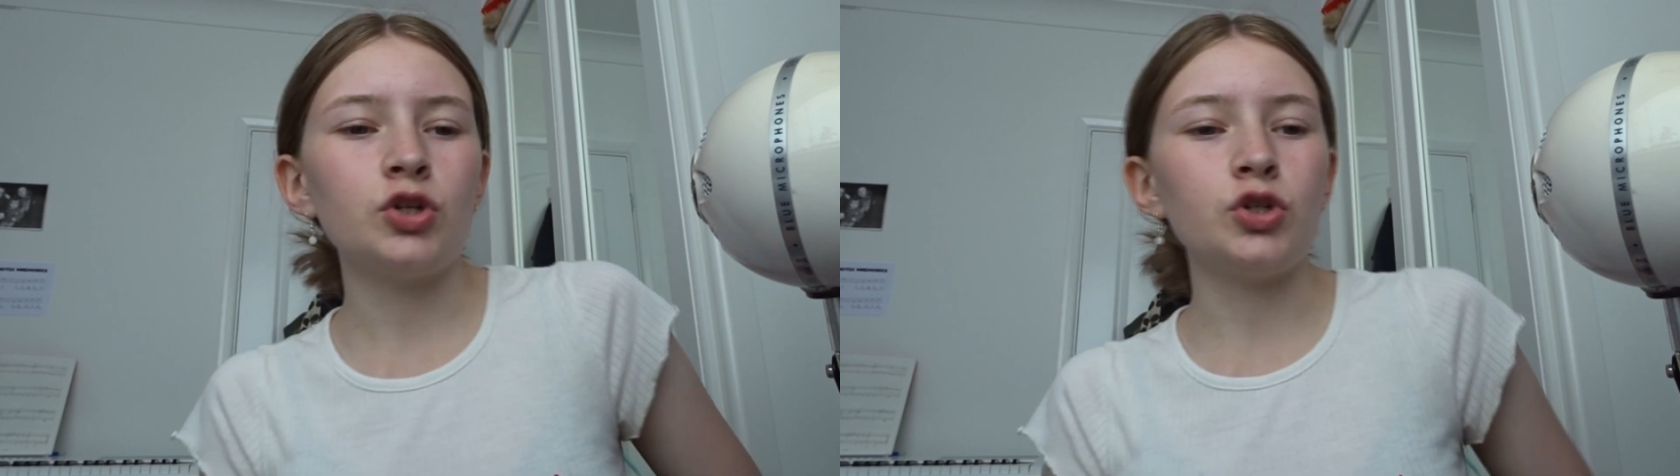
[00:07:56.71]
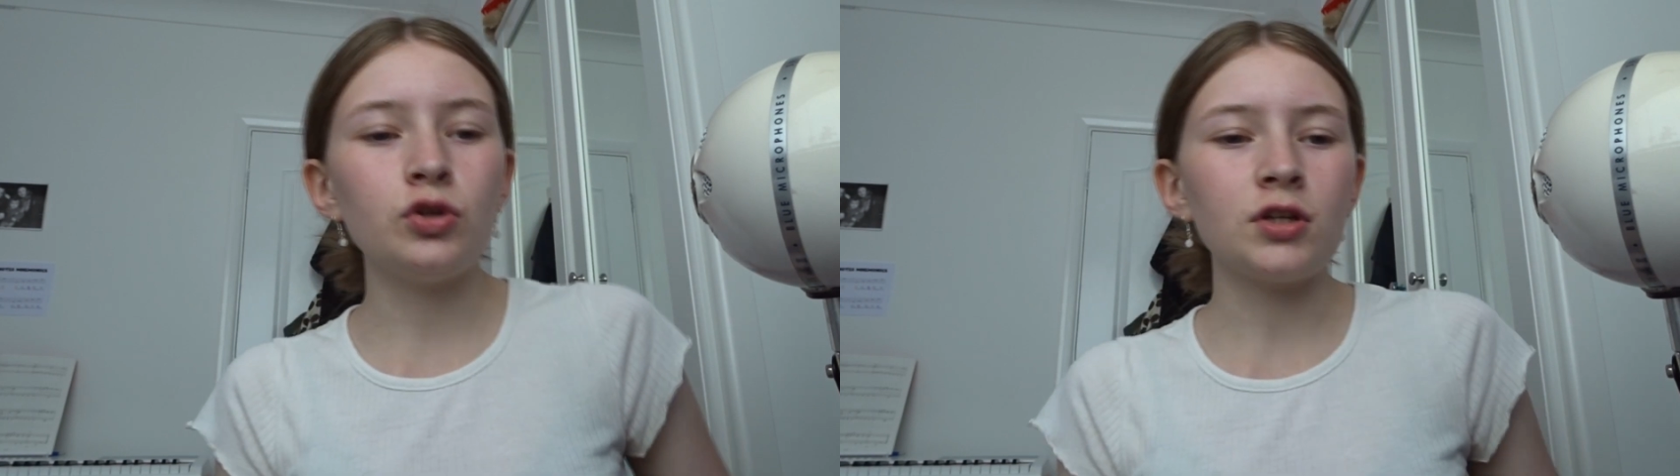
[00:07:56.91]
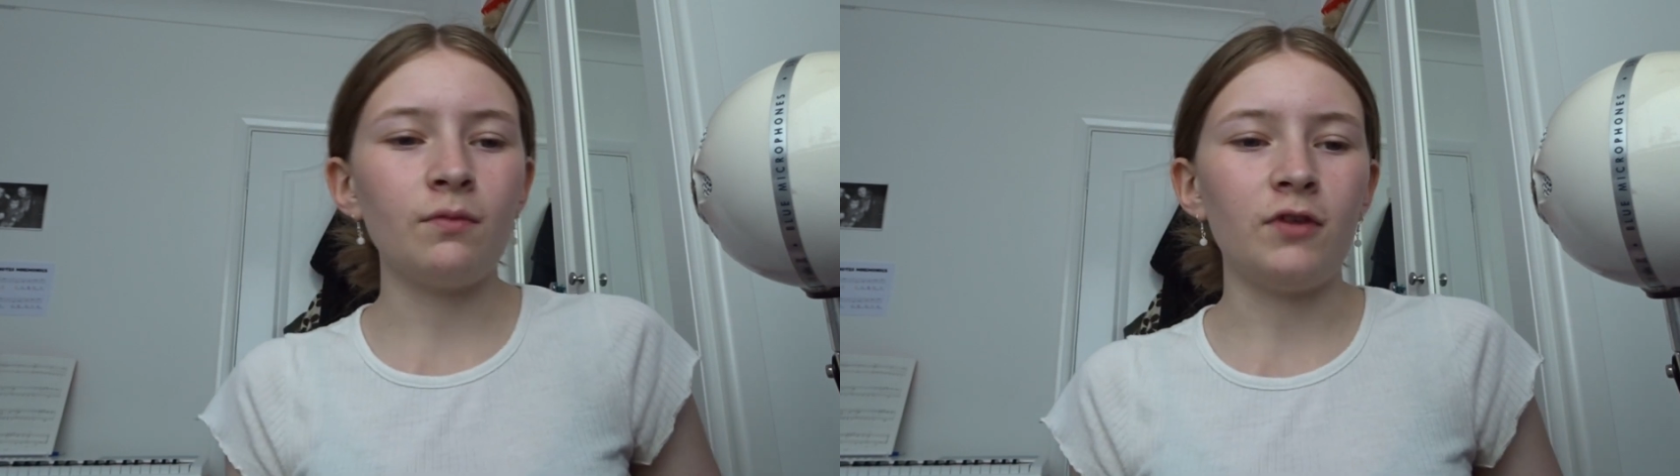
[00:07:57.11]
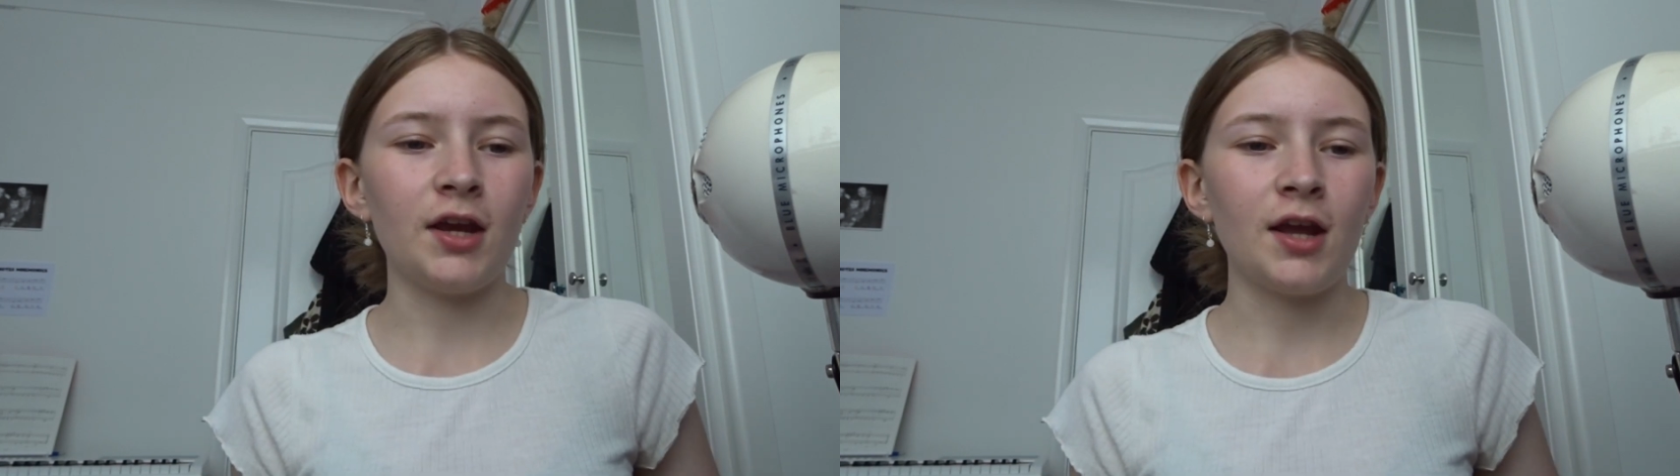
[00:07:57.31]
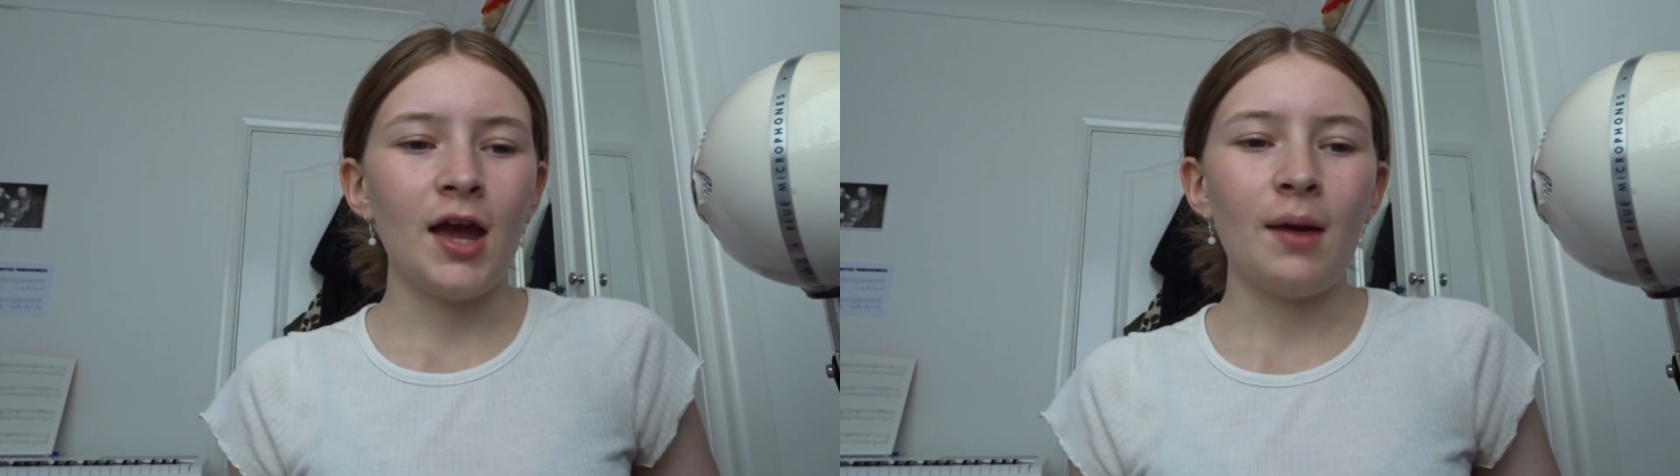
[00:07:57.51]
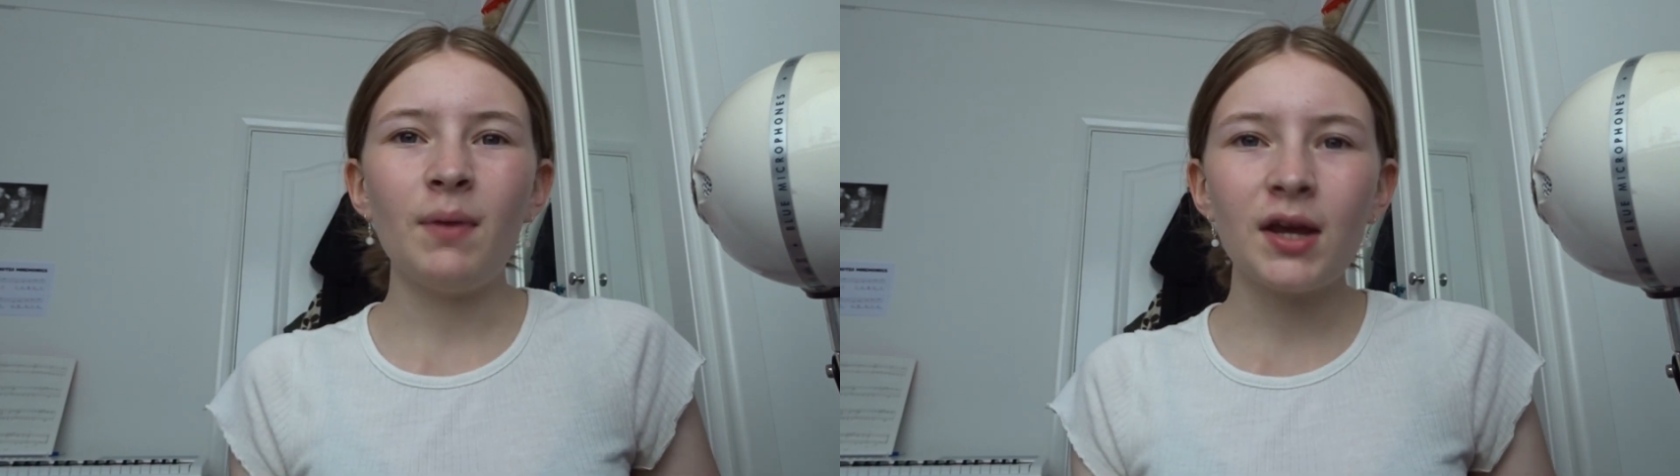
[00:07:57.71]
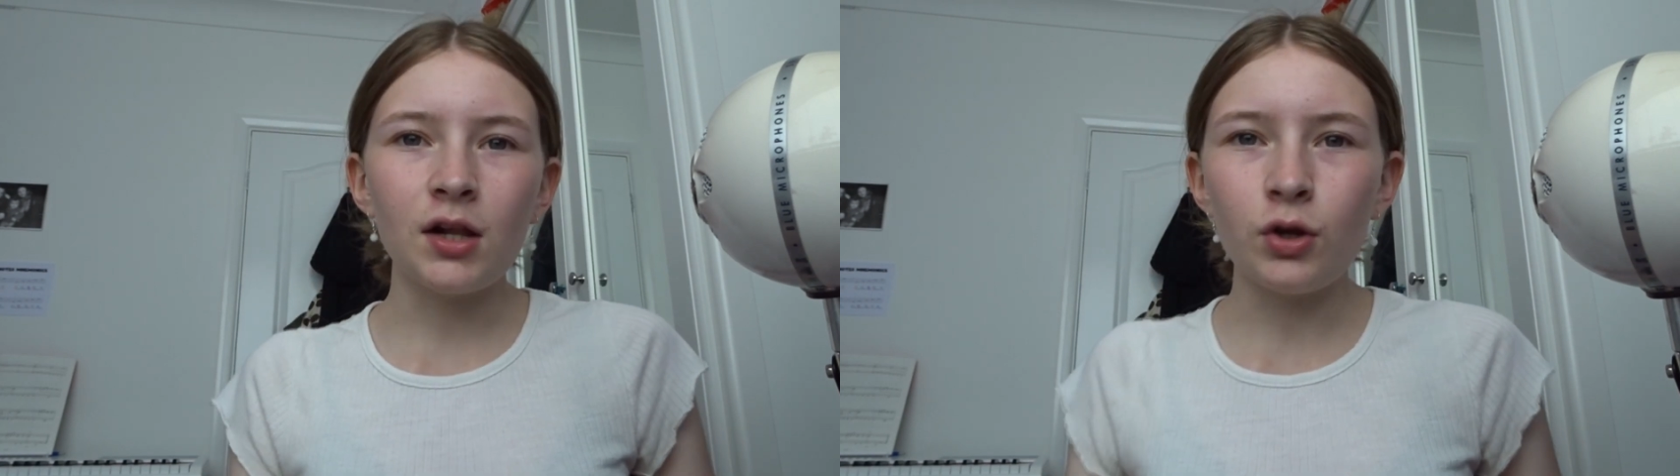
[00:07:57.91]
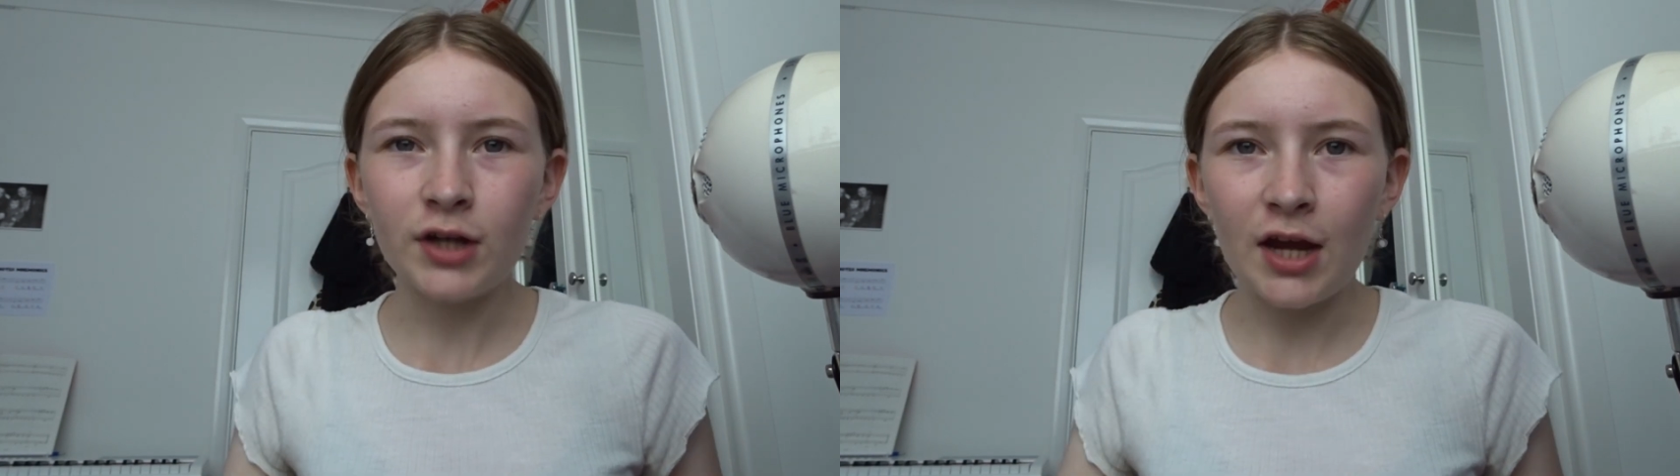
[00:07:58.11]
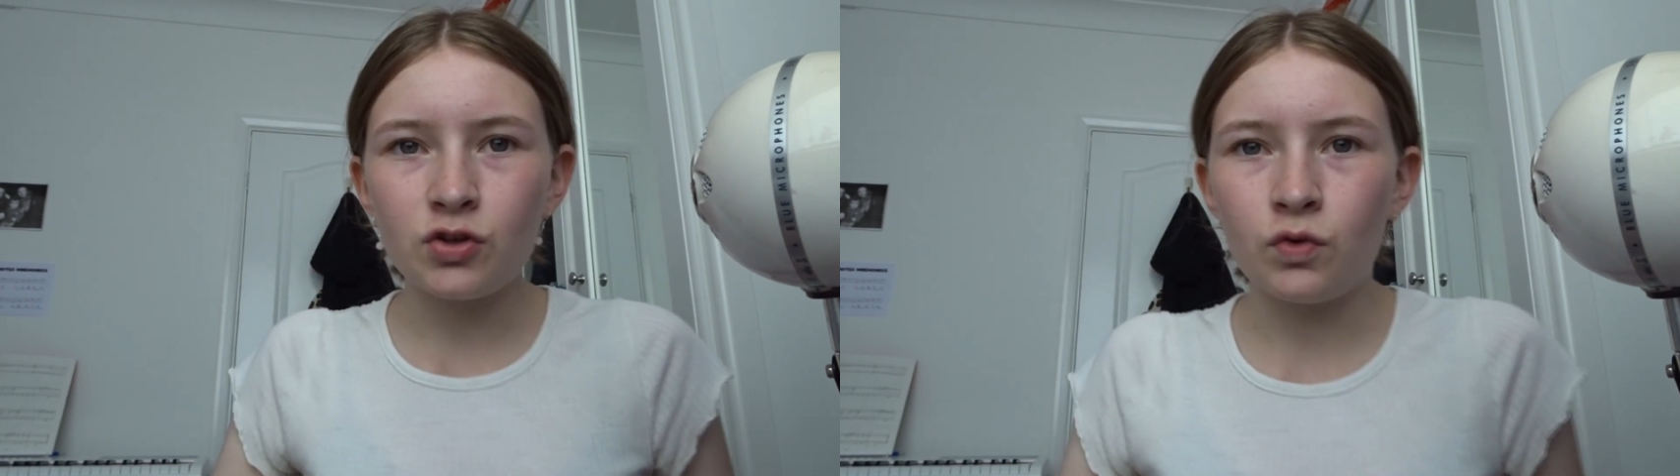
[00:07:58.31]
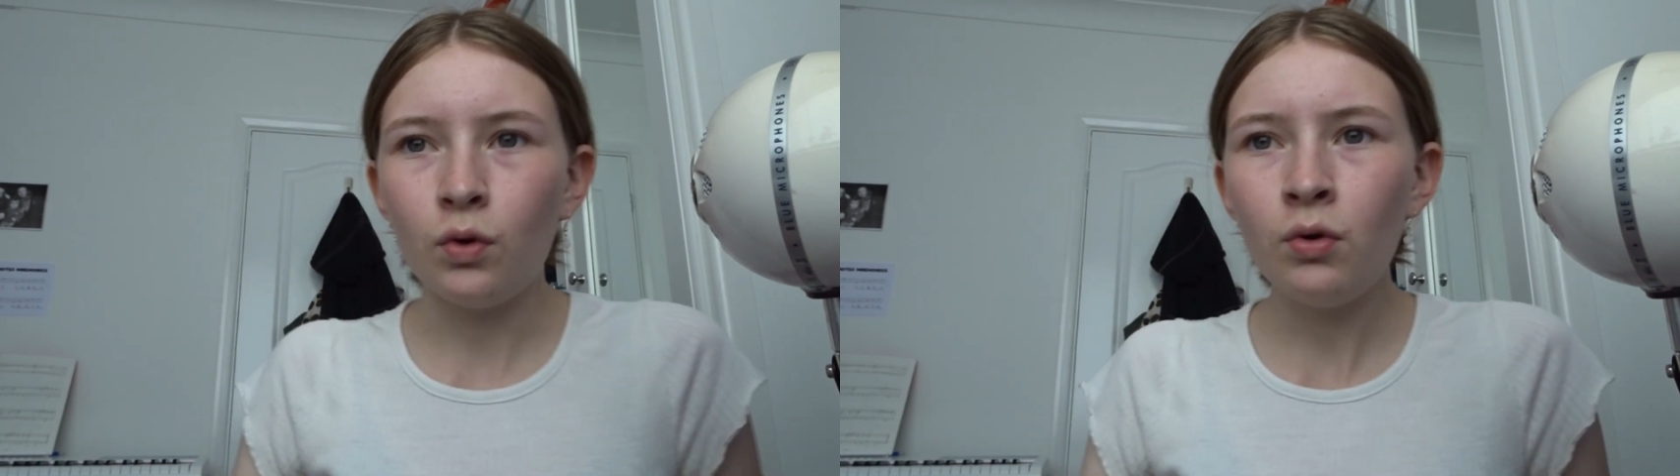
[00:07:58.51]
do something and make it look
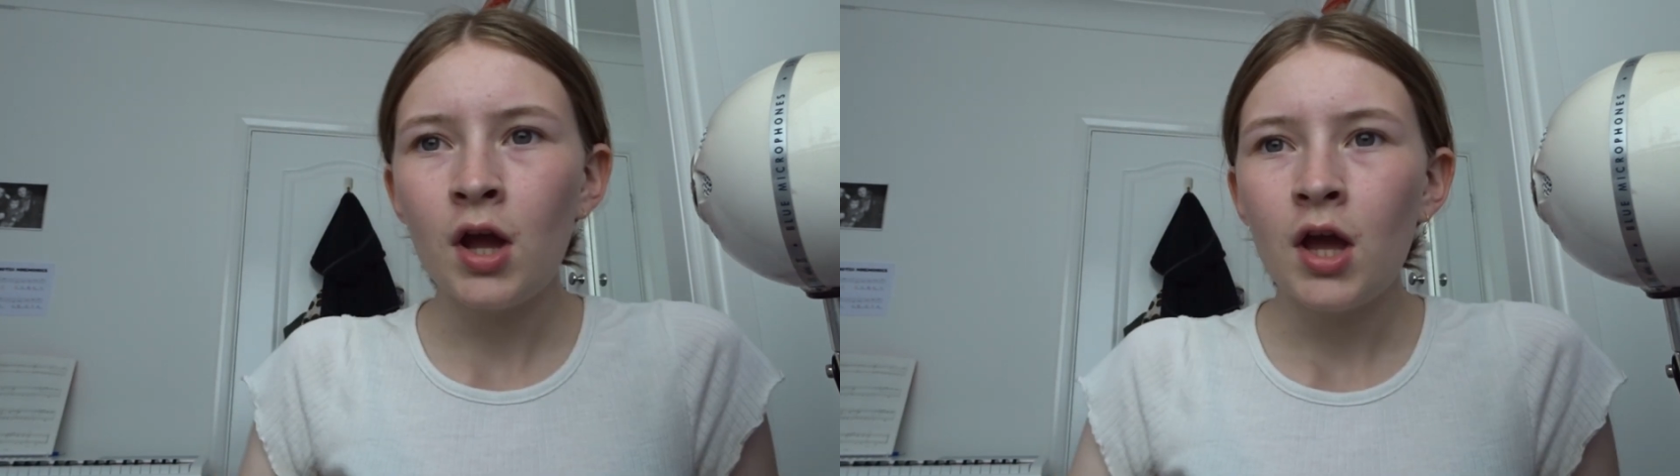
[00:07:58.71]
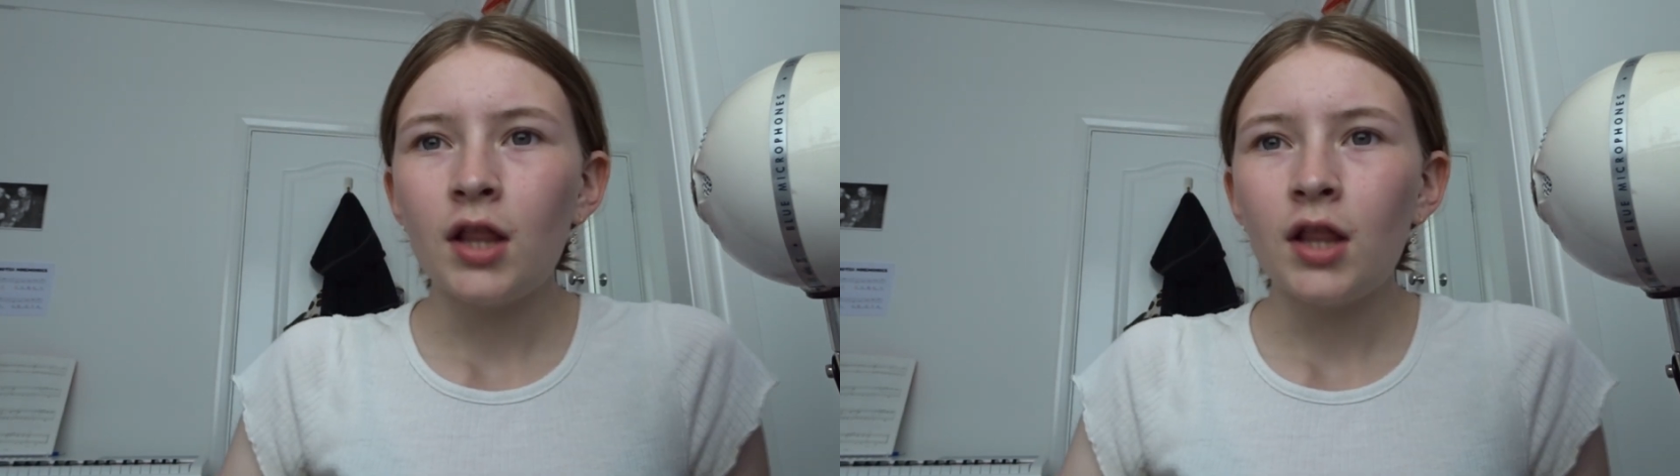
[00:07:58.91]
natural.